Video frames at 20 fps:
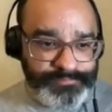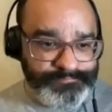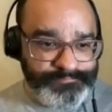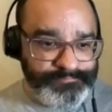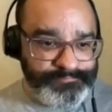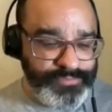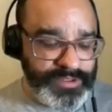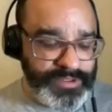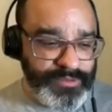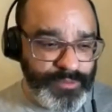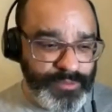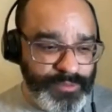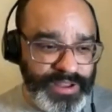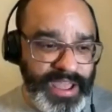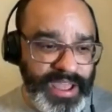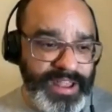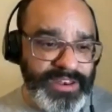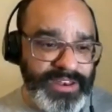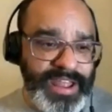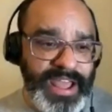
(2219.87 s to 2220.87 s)

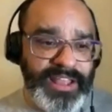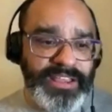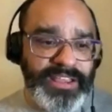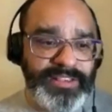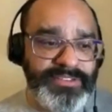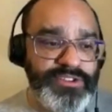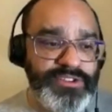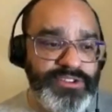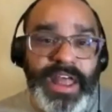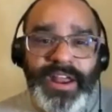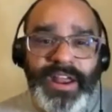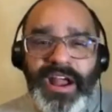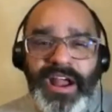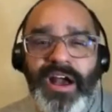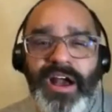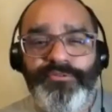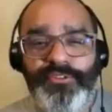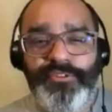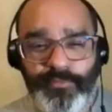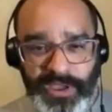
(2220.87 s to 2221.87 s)
it's not a
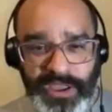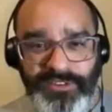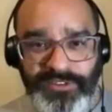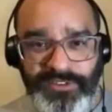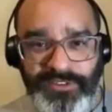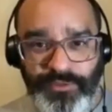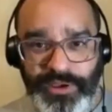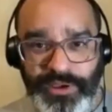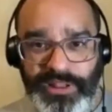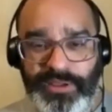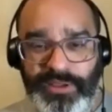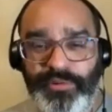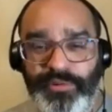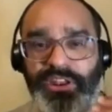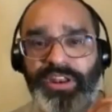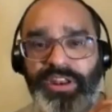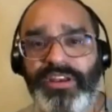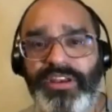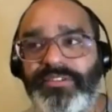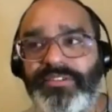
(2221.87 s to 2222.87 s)
confirmation really, but
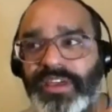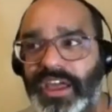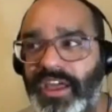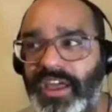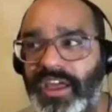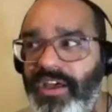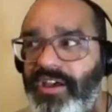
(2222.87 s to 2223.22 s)
it is a